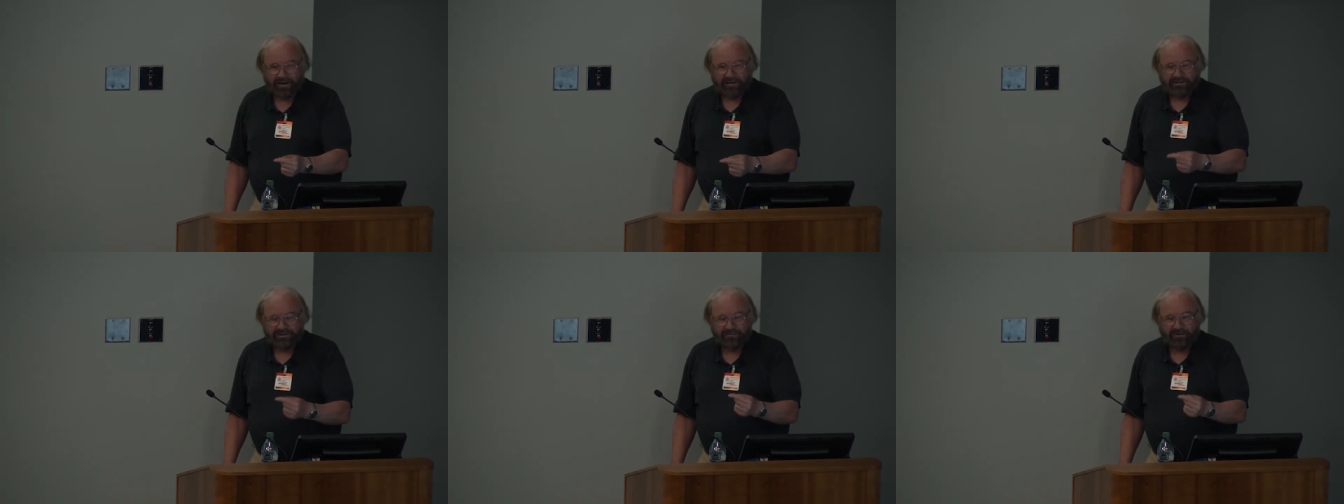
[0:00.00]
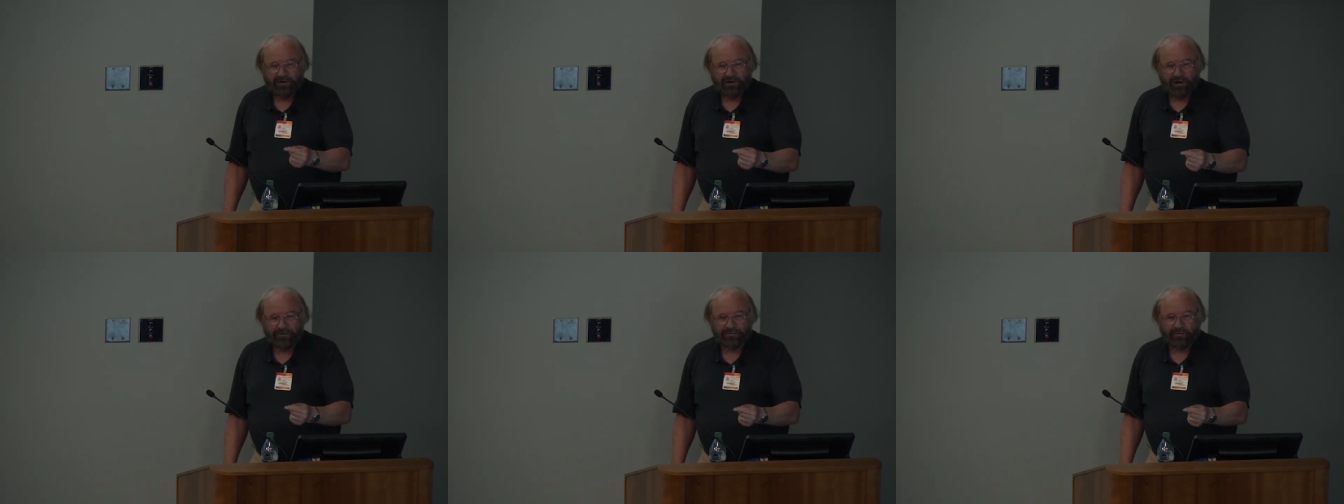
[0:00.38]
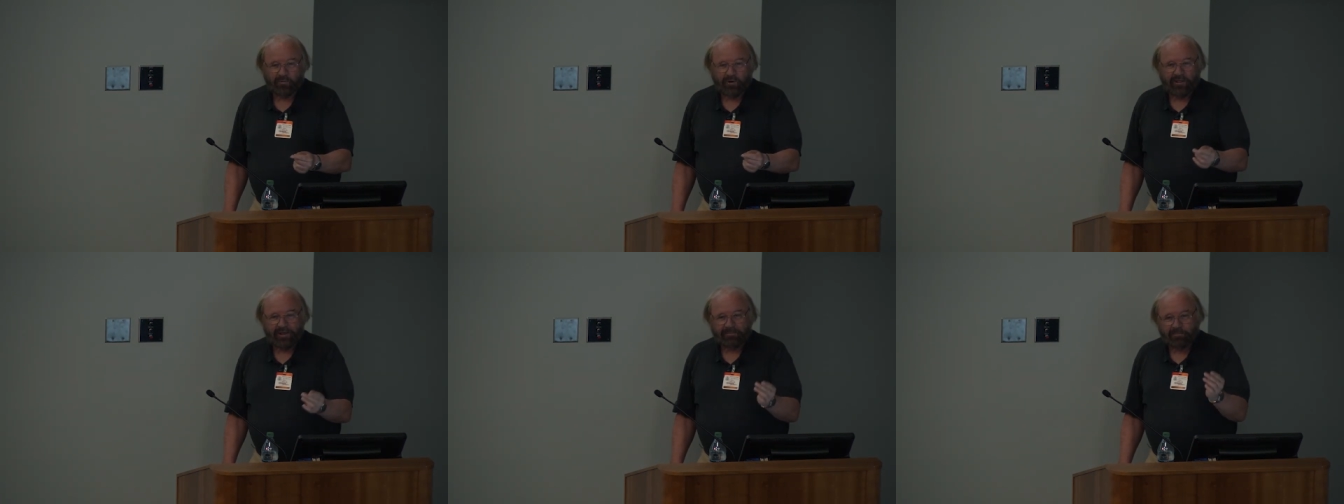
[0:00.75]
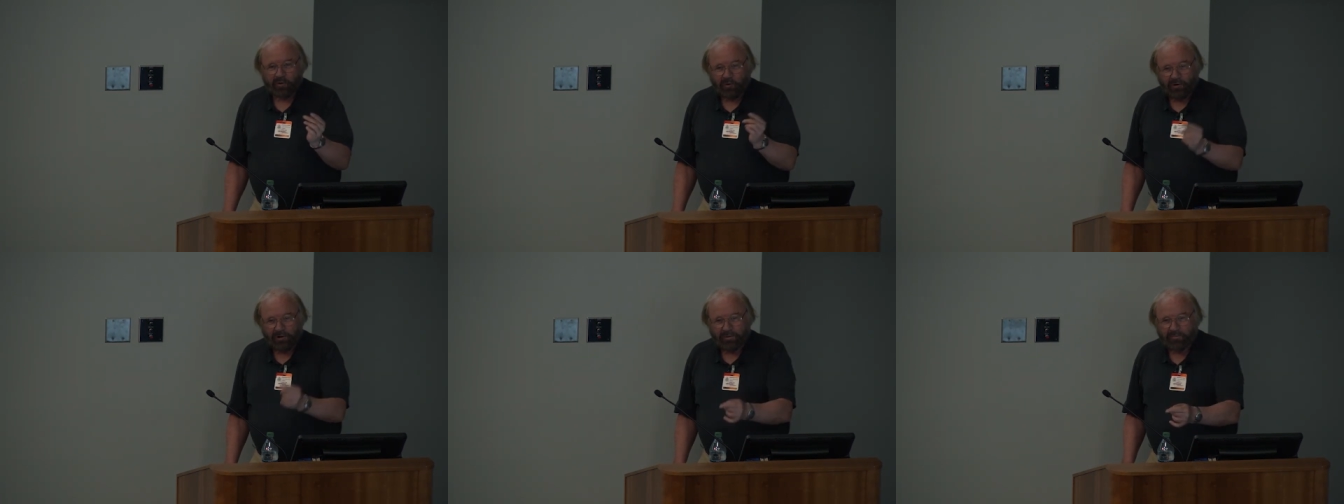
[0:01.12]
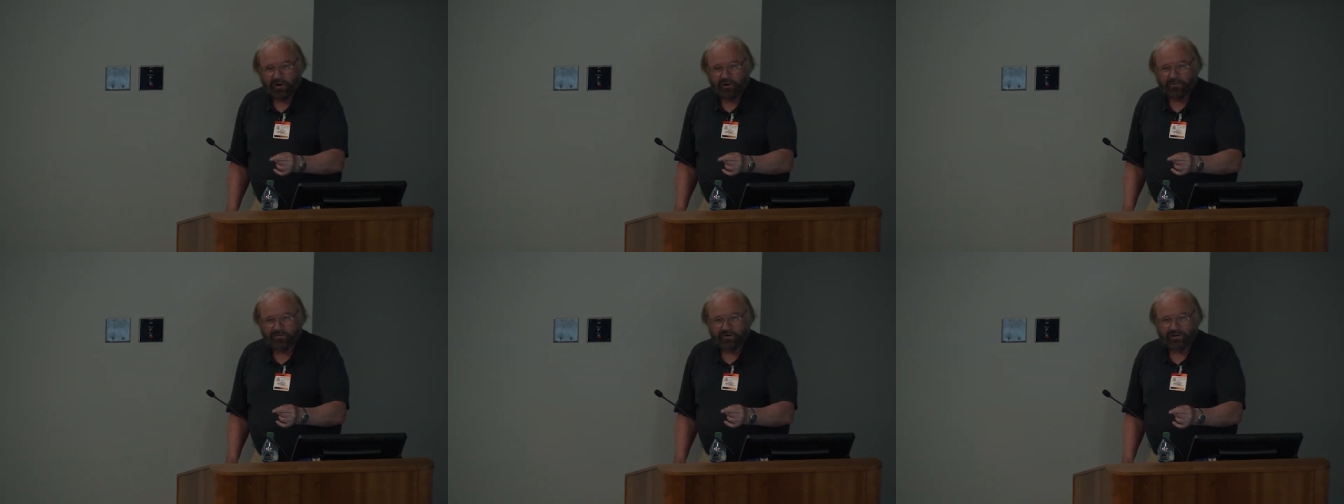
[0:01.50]
So very often when they pull them
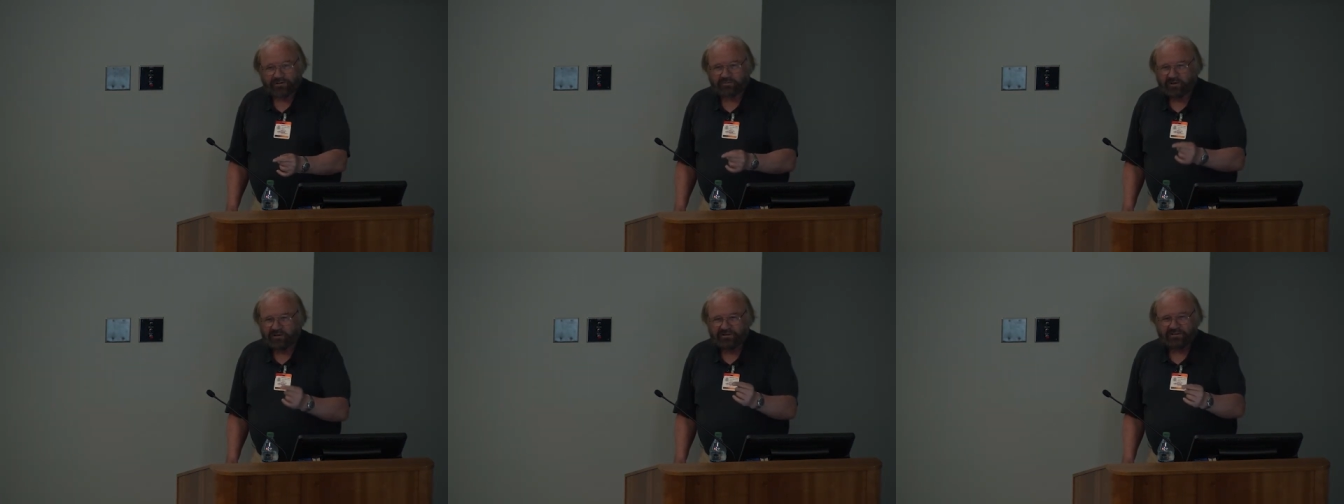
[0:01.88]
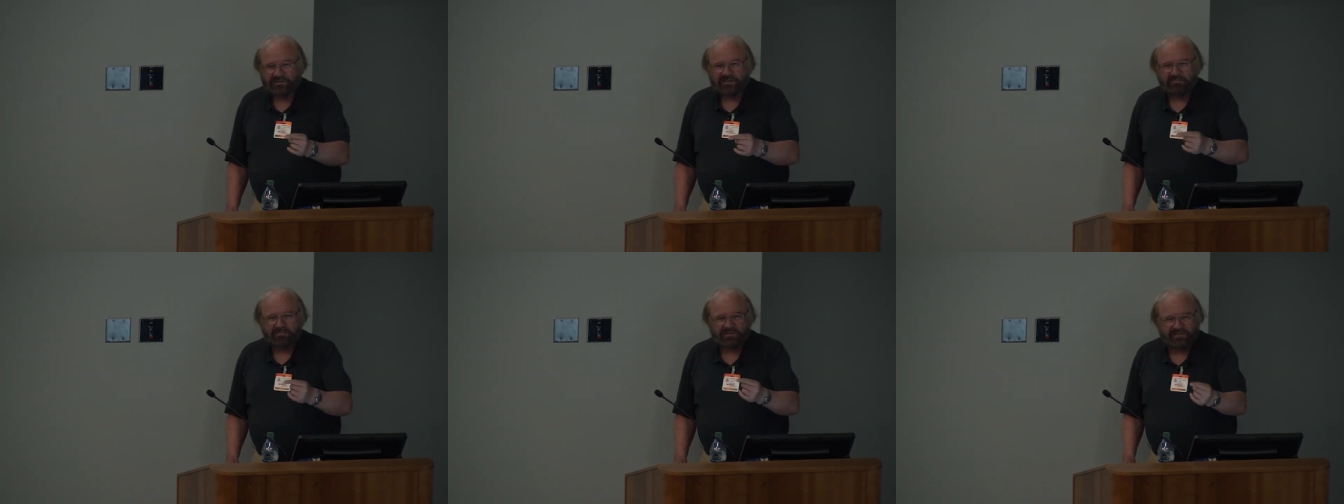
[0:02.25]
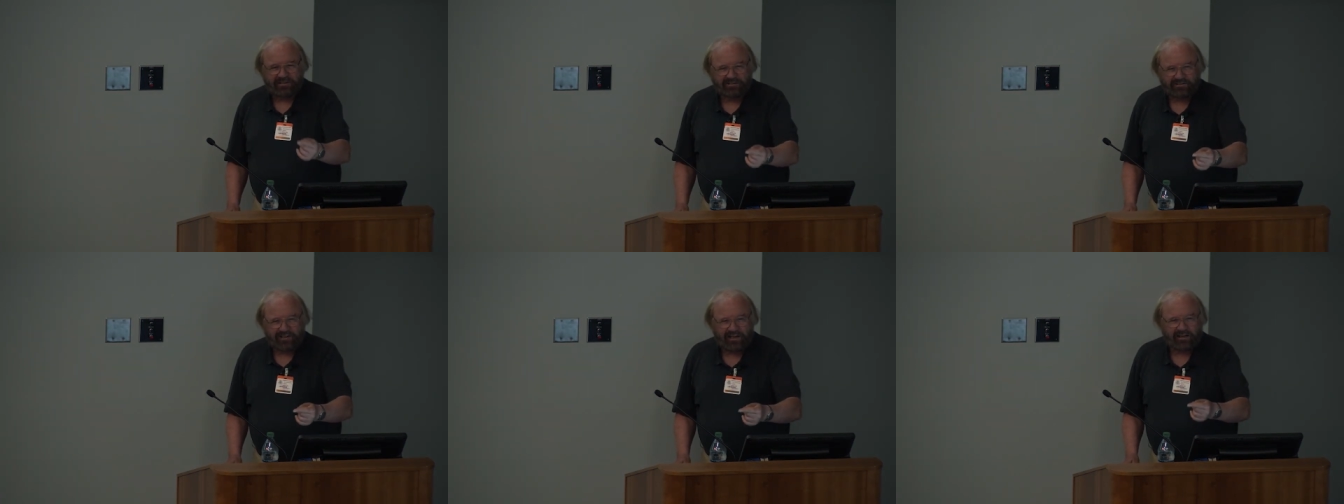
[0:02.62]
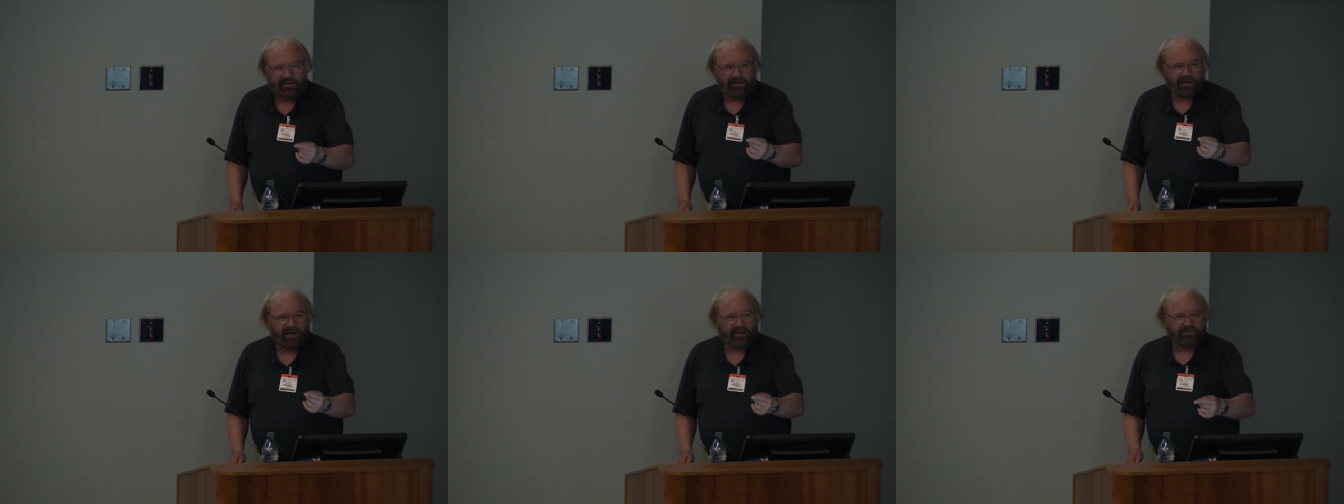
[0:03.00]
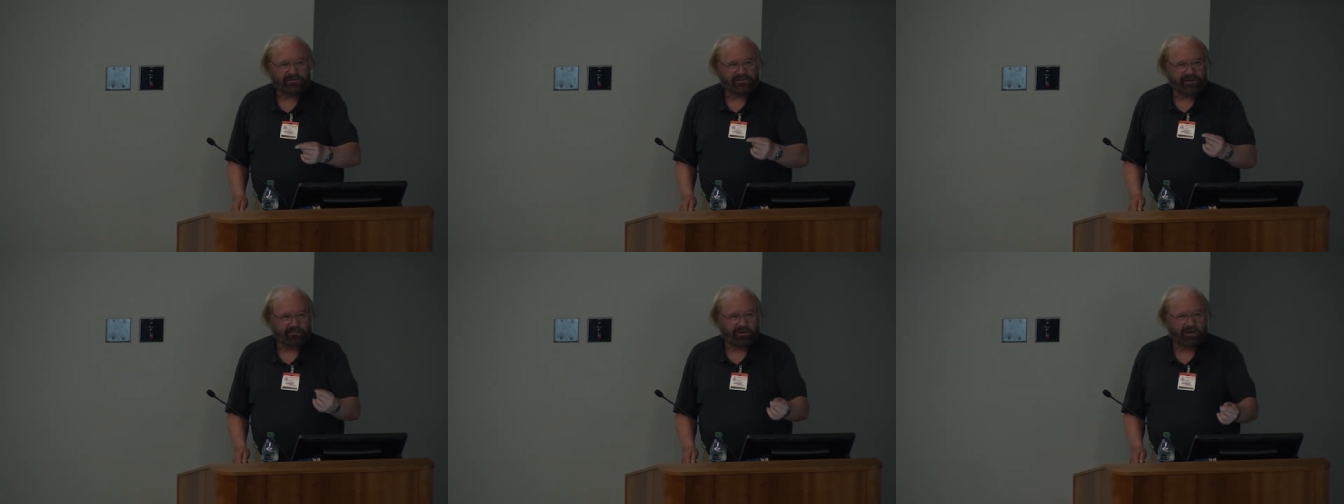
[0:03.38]
over, it's because there's a missing tail light
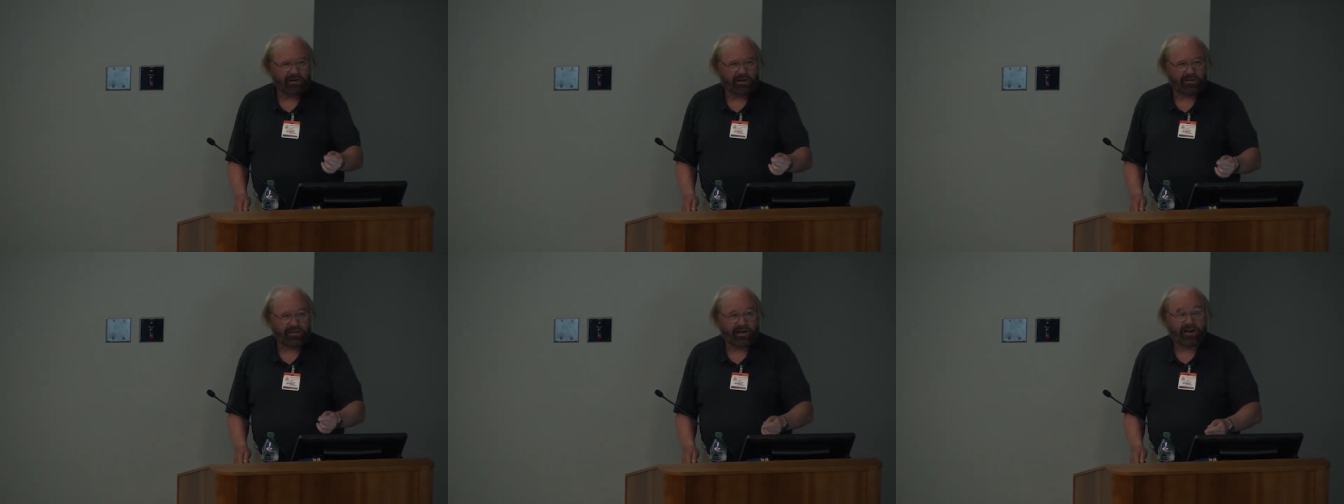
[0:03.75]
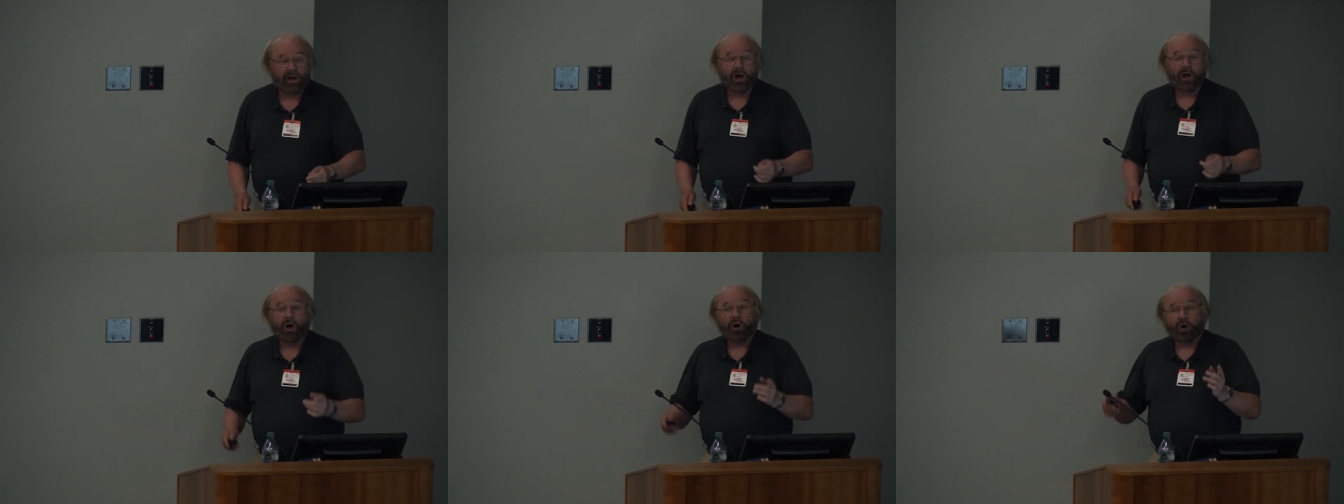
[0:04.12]
or something like that,